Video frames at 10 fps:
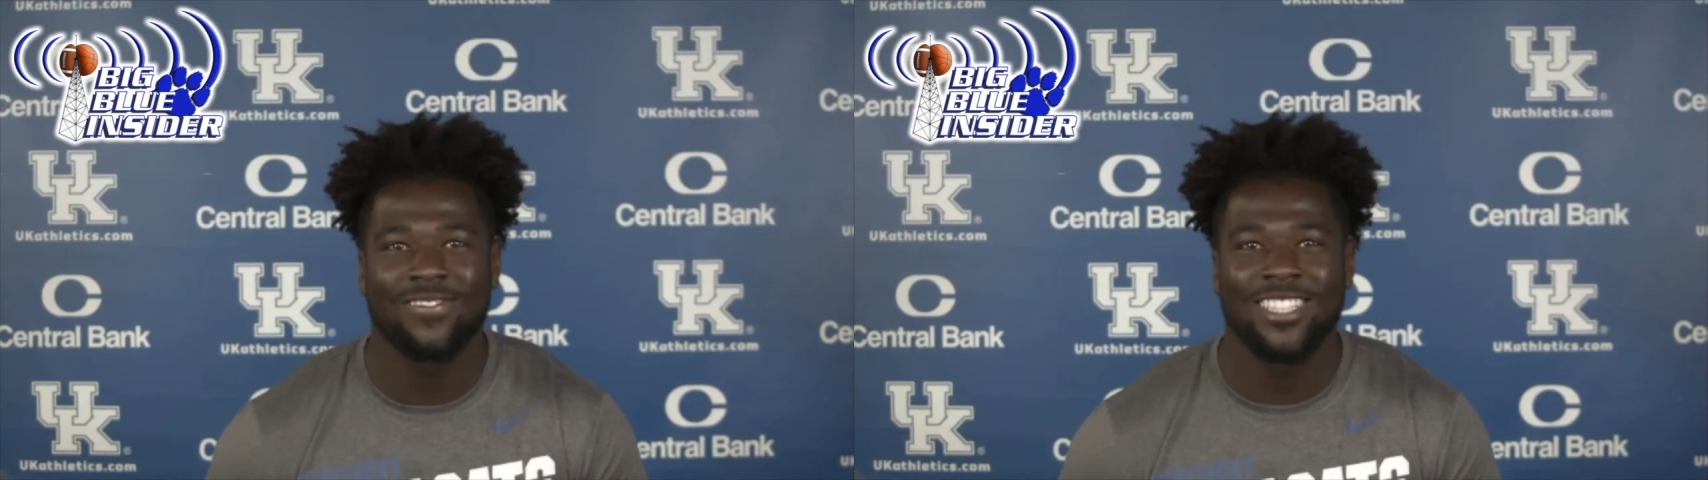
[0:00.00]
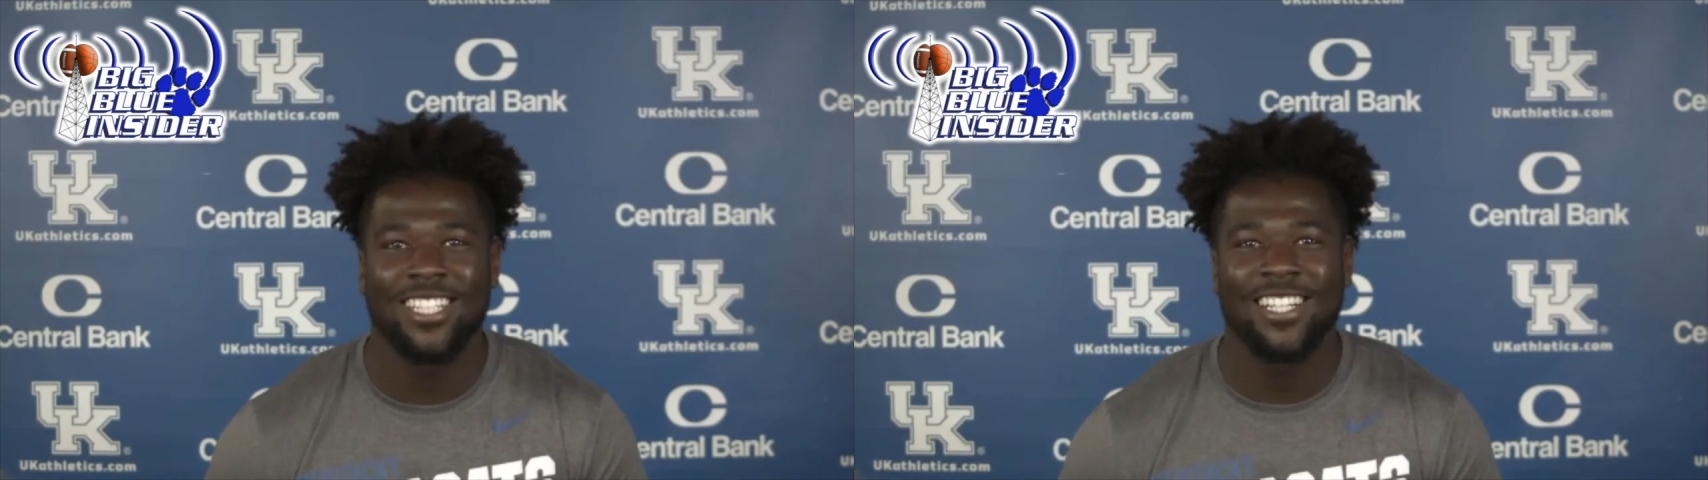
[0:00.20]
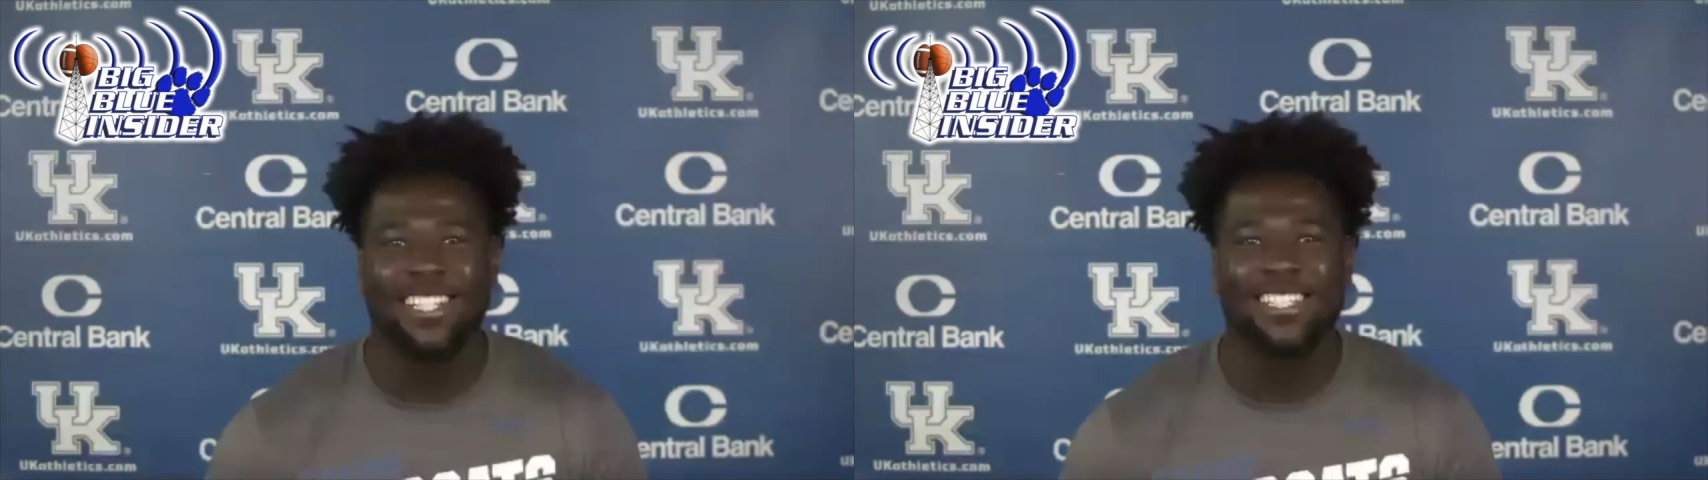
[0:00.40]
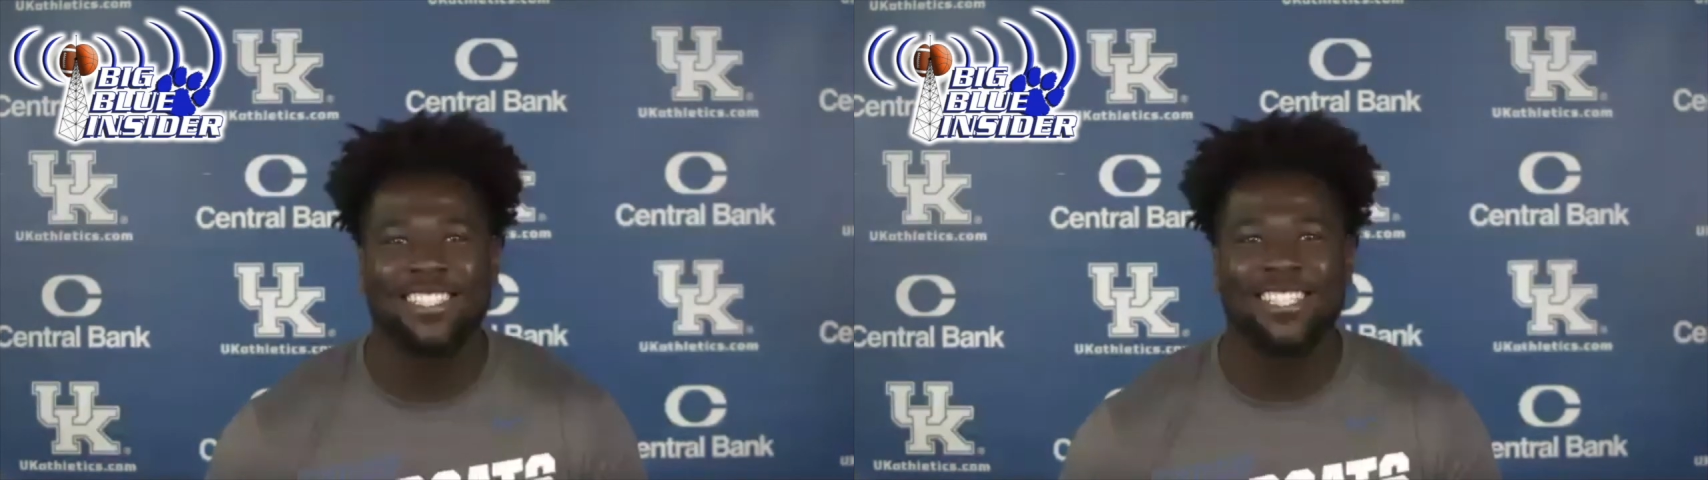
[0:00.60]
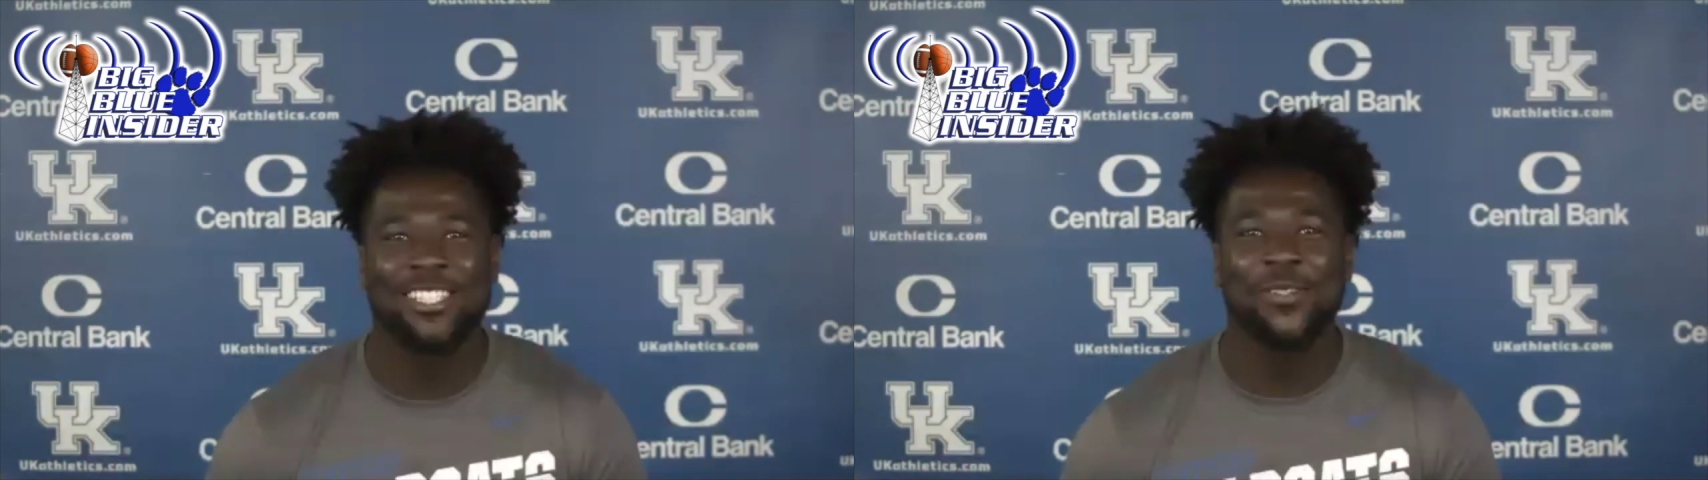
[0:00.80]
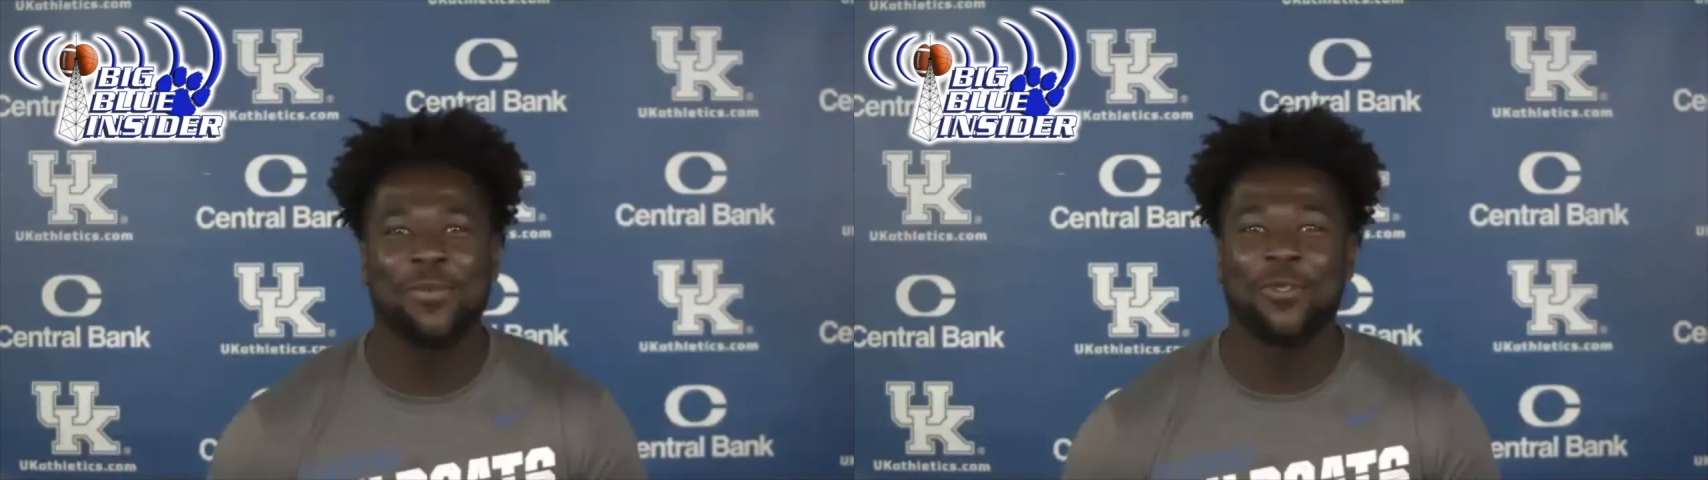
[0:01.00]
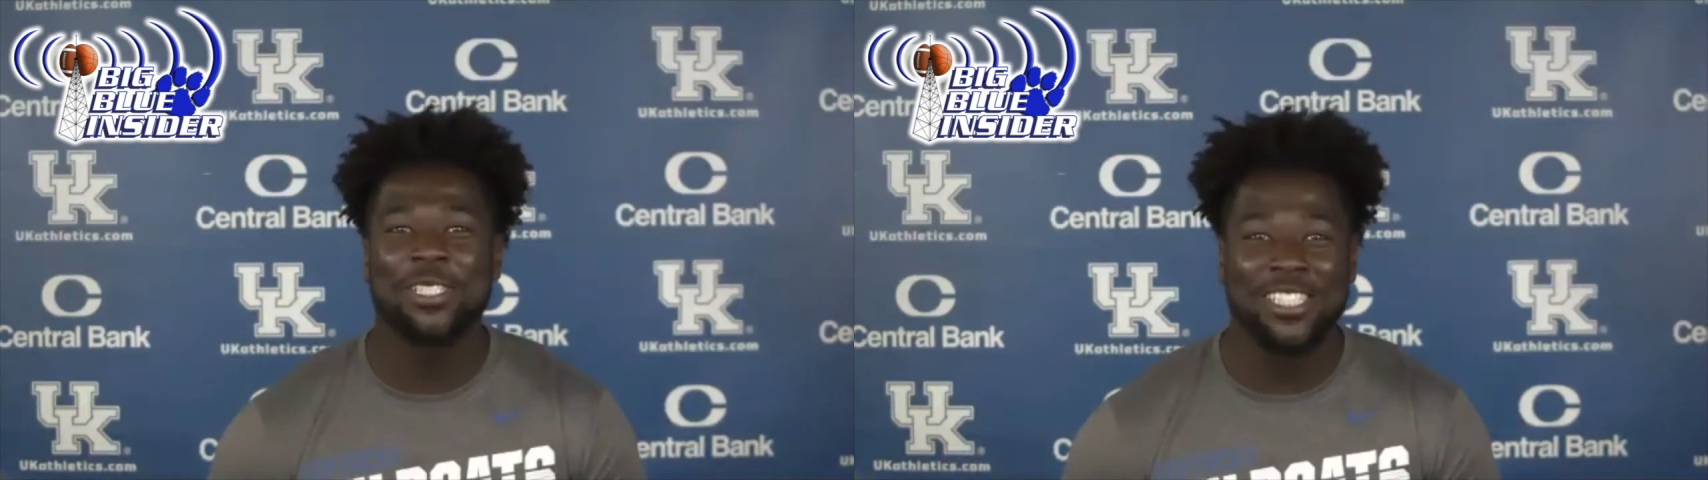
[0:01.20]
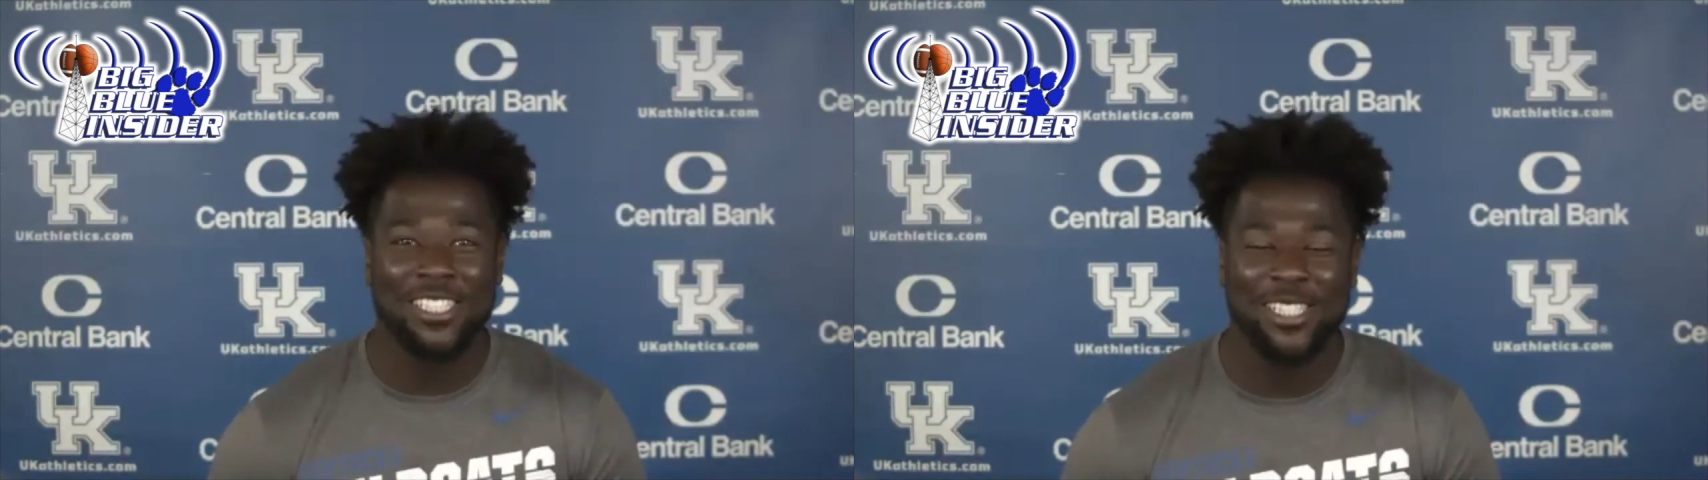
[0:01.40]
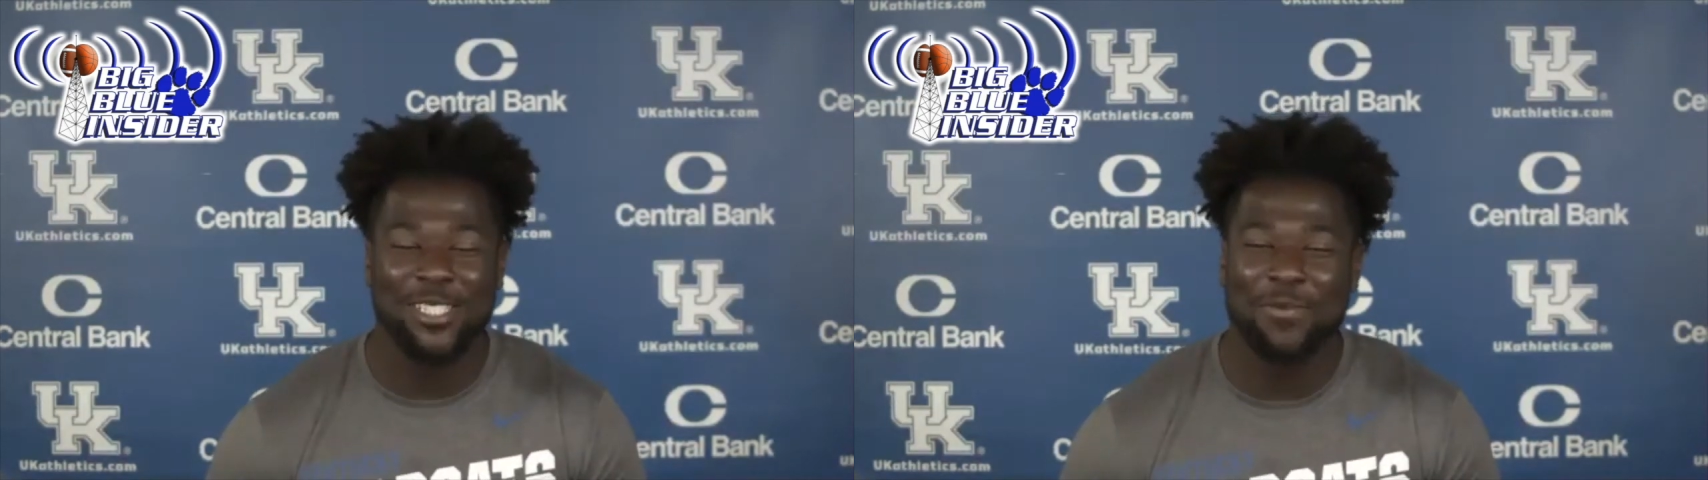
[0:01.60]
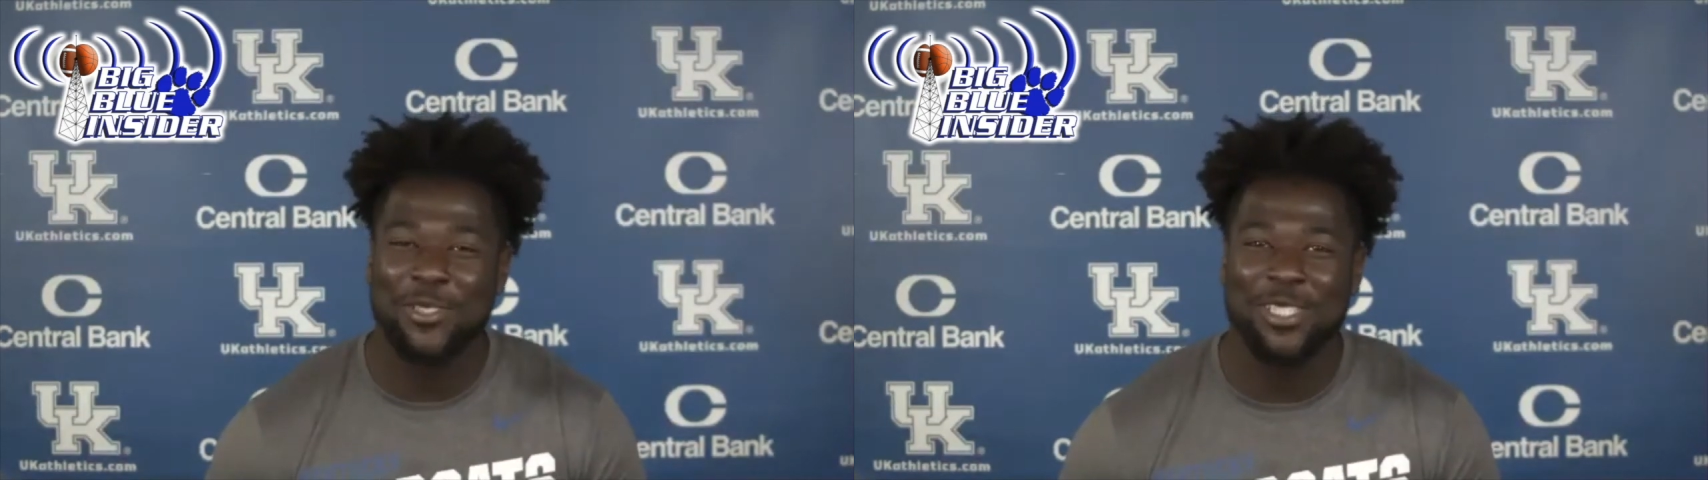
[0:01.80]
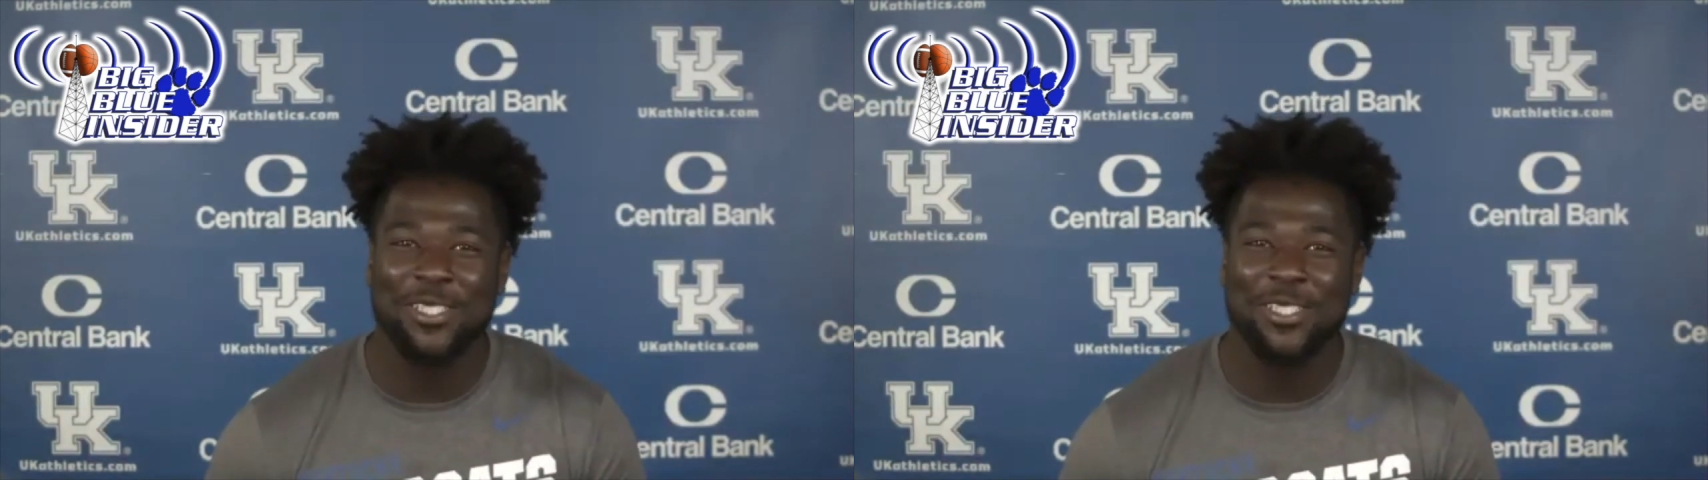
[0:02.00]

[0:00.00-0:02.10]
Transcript: Uh, just a little bit. When she sleep, you sleep.